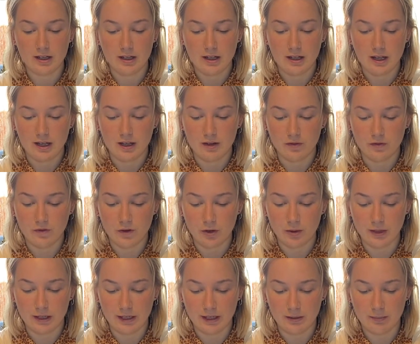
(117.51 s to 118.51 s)
and folding
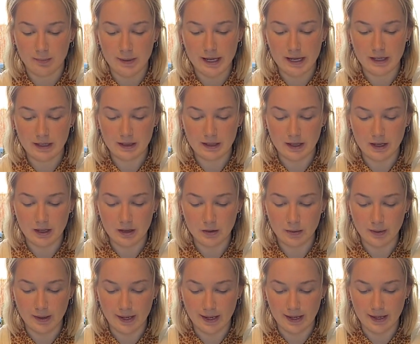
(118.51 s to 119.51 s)
it back the other
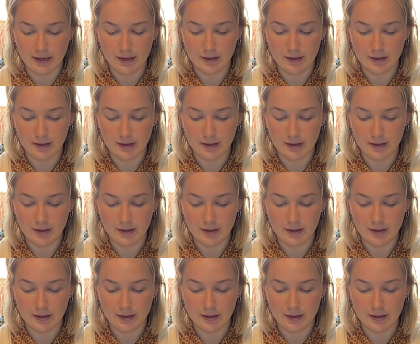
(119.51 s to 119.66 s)
way.